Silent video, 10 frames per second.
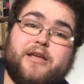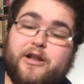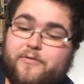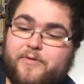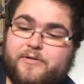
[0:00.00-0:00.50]
you
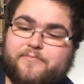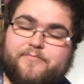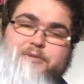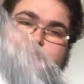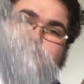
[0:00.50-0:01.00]
know,
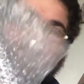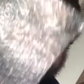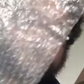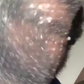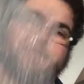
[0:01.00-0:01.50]
bowl
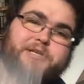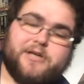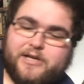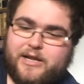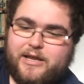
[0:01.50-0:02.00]
wrap's always
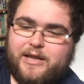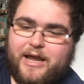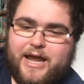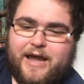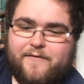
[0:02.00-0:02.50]
good.
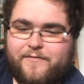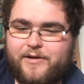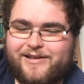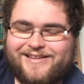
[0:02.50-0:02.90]
I have